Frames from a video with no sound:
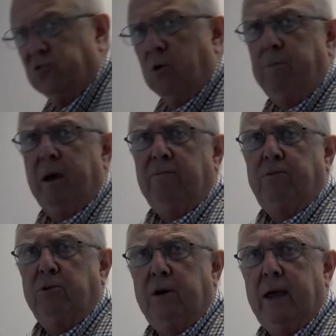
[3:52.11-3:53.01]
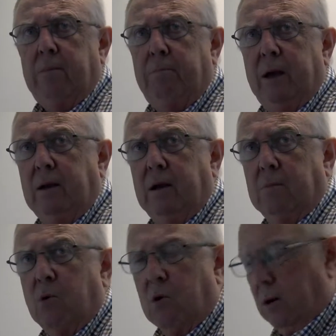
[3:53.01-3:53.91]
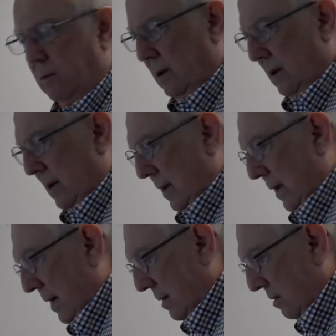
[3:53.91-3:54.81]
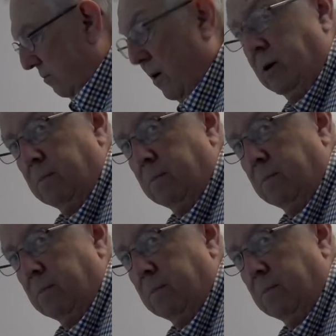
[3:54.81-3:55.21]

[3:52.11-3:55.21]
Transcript: so painful you can't bend anymore. And it's very